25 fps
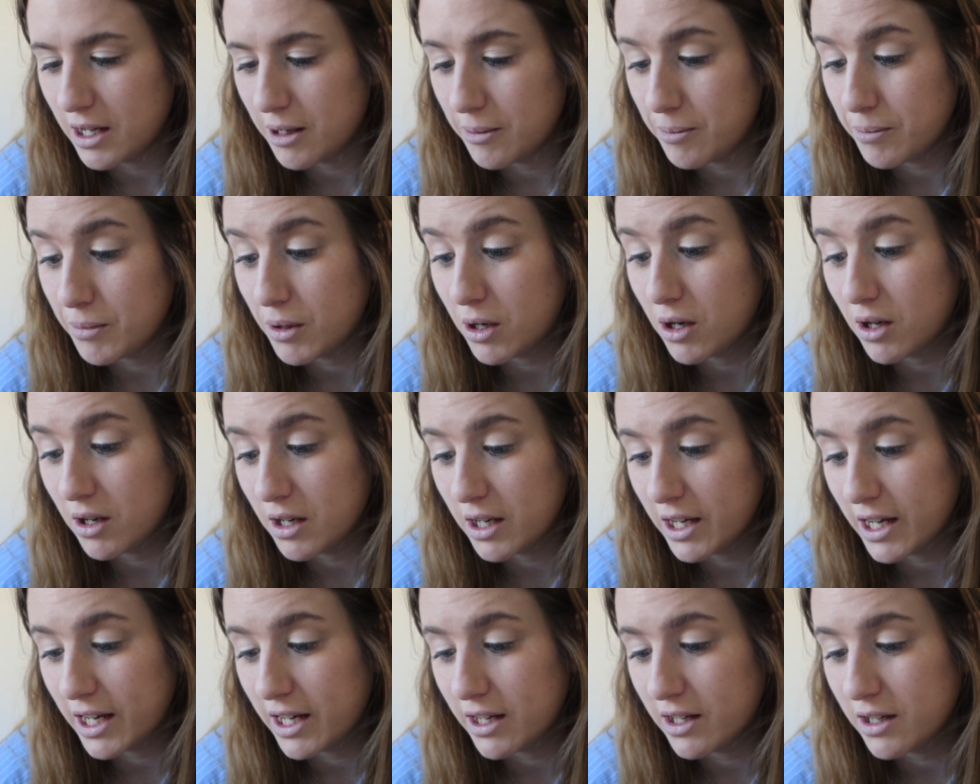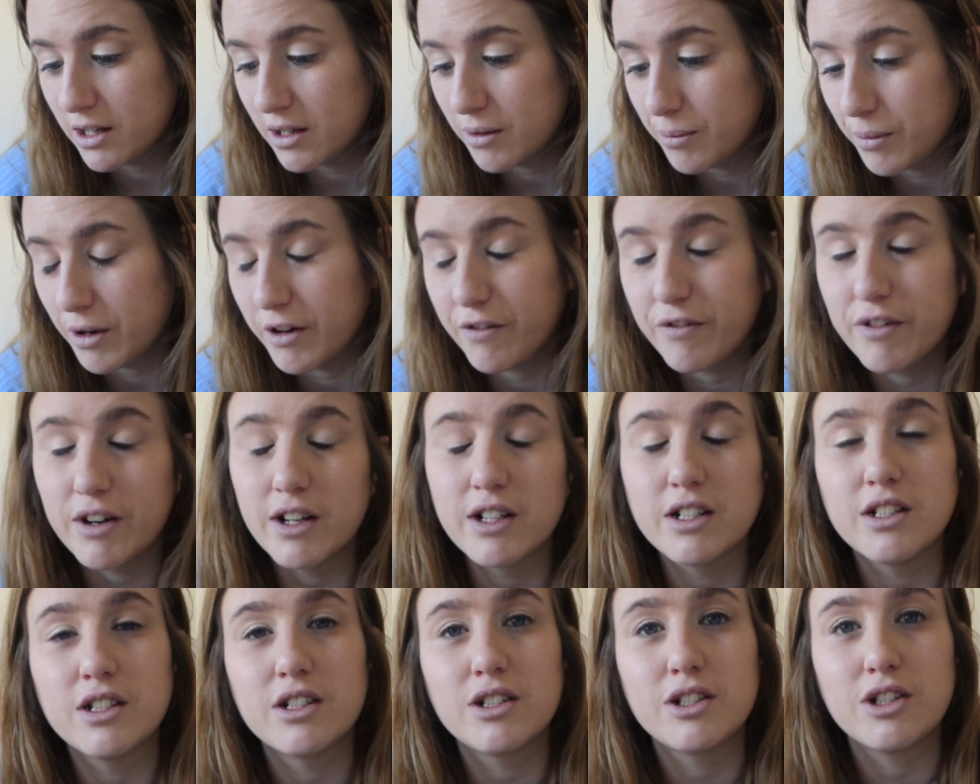Marley. My
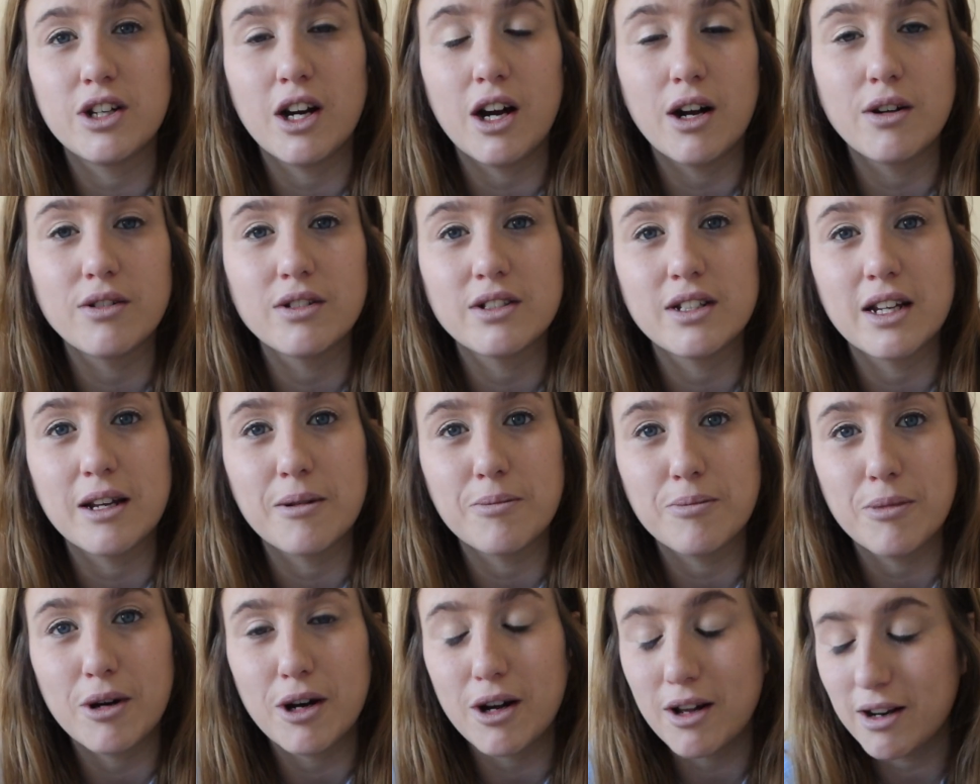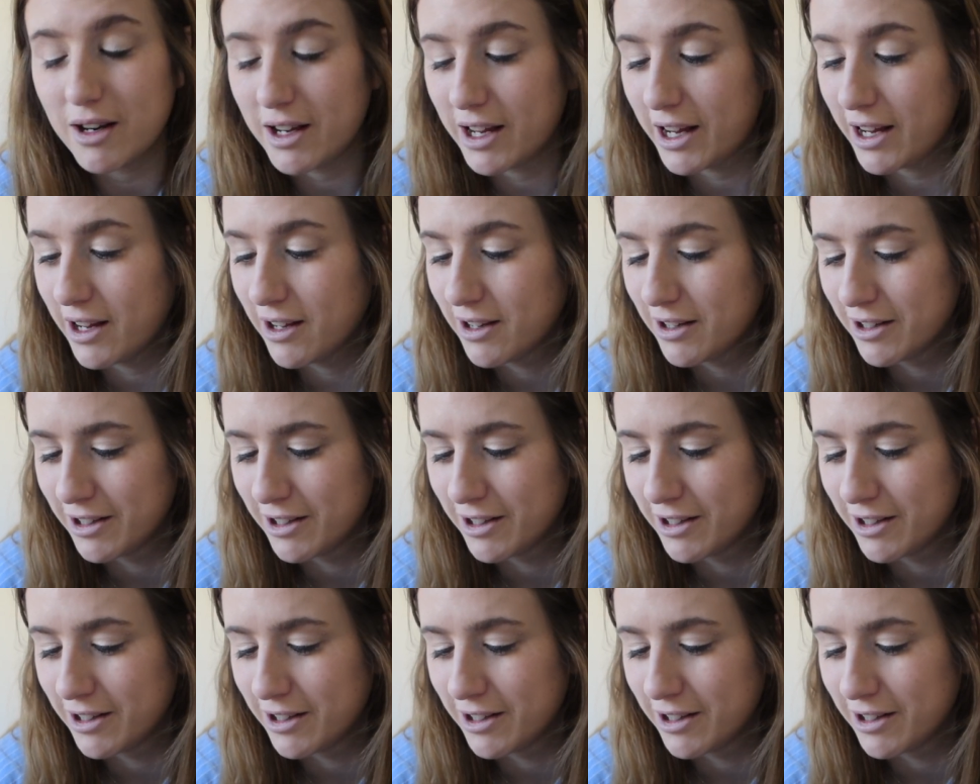friend's child's name, Marley.